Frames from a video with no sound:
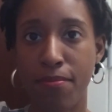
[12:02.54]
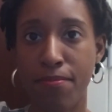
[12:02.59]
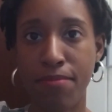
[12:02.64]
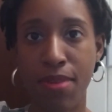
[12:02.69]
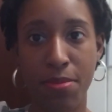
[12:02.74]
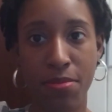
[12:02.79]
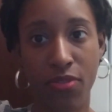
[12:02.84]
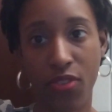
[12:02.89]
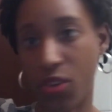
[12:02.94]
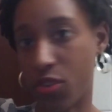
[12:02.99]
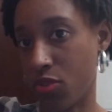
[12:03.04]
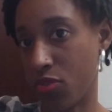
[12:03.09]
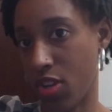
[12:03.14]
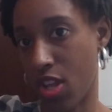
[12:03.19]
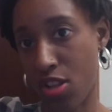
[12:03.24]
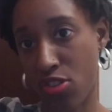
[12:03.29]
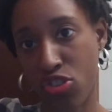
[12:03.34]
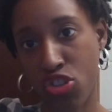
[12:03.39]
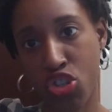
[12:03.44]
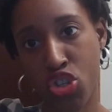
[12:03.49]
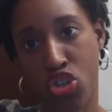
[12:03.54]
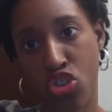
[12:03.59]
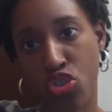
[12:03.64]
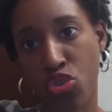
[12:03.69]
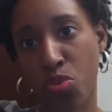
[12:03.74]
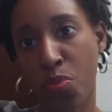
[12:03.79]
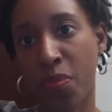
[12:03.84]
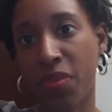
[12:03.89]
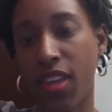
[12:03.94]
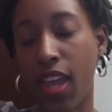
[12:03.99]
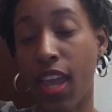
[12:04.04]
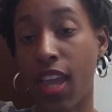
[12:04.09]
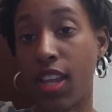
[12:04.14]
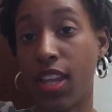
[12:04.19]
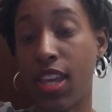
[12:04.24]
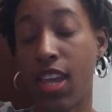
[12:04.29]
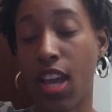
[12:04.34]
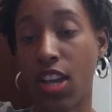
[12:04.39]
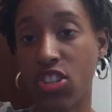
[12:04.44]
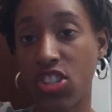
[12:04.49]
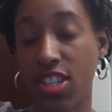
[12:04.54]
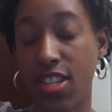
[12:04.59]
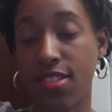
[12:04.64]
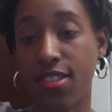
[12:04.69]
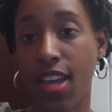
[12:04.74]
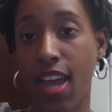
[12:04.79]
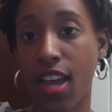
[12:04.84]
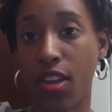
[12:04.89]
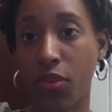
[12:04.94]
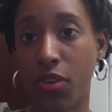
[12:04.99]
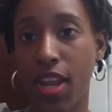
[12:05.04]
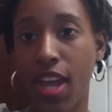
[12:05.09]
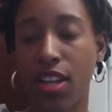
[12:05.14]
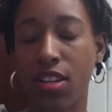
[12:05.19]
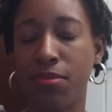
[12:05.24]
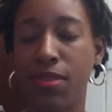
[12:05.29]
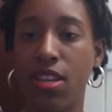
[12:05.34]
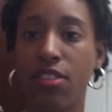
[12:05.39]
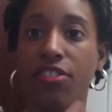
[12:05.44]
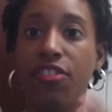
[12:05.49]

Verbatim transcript: baby Virgo needs tubes and he actually needs an adenoidectomy.